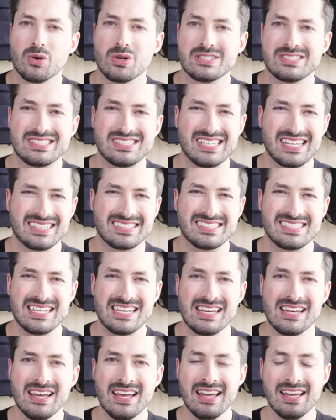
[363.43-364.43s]
or
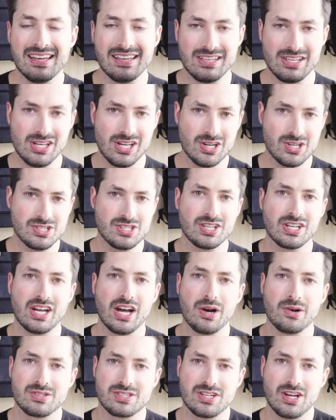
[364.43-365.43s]
60 years
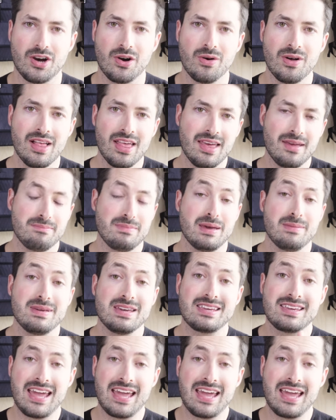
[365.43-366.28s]
ago. So maybe